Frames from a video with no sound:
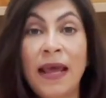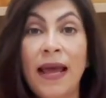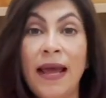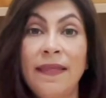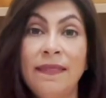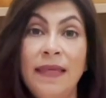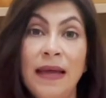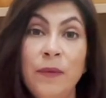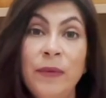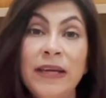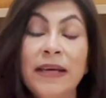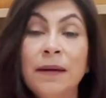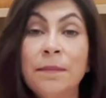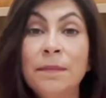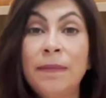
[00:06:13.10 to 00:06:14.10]
And then we
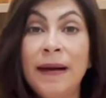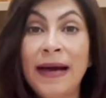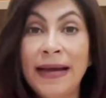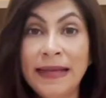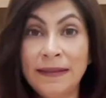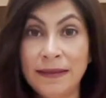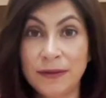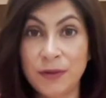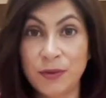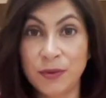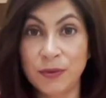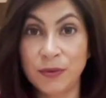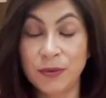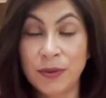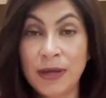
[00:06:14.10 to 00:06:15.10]
combine the
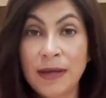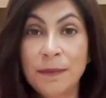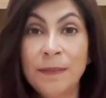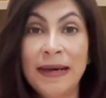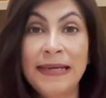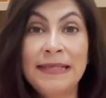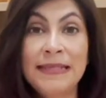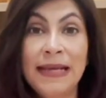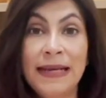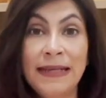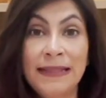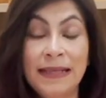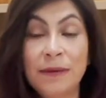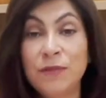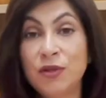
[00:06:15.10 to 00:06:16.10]
two by
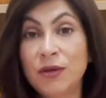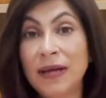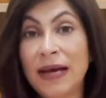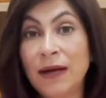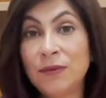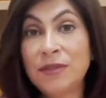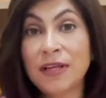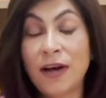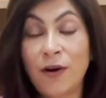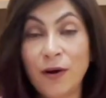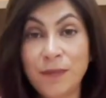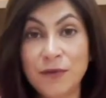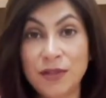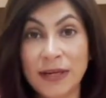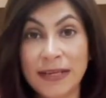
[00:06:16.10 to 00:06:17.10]
telling them to count
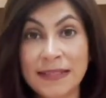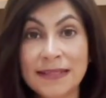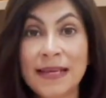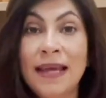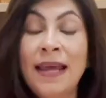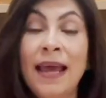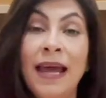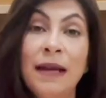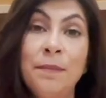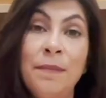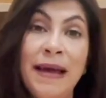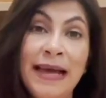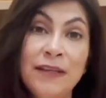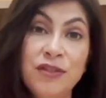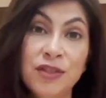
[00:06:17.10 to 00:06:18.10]
objects and
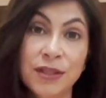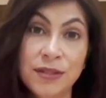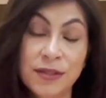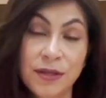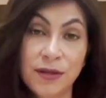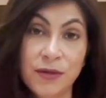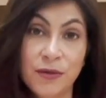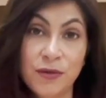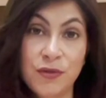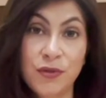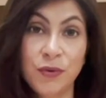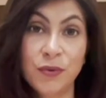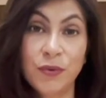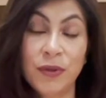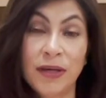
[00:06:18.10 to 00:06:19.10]
match it
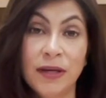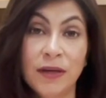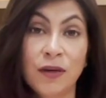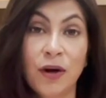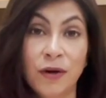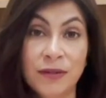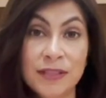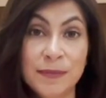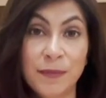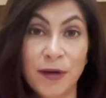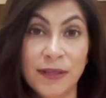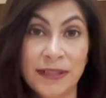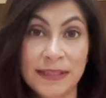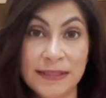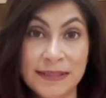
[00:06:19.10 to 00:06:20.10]
to the
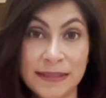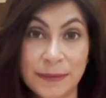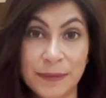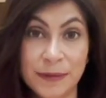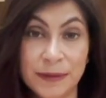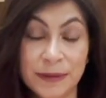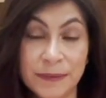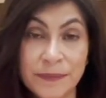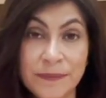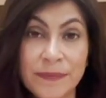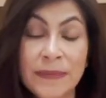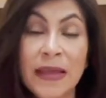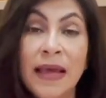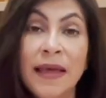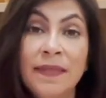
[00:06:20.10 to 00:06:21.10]
corresponding symbol.
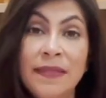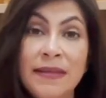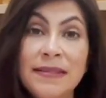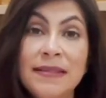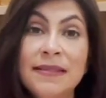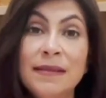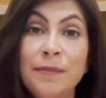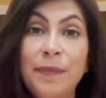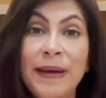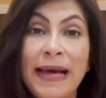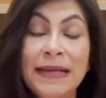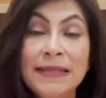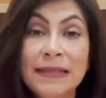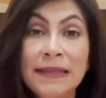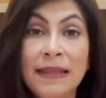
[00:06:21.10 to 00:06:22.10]
This is a
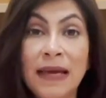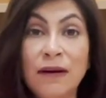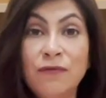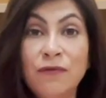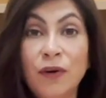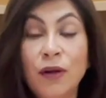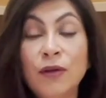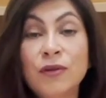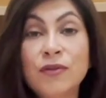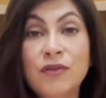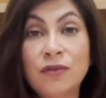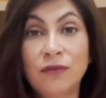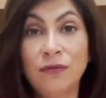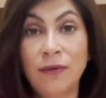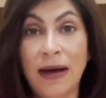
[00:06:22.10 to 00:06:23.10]
pattern that follows
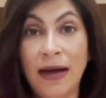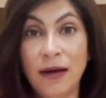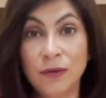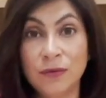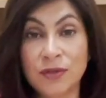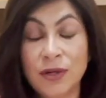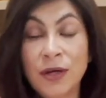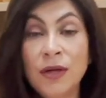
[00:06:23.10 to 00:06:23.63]
throughout.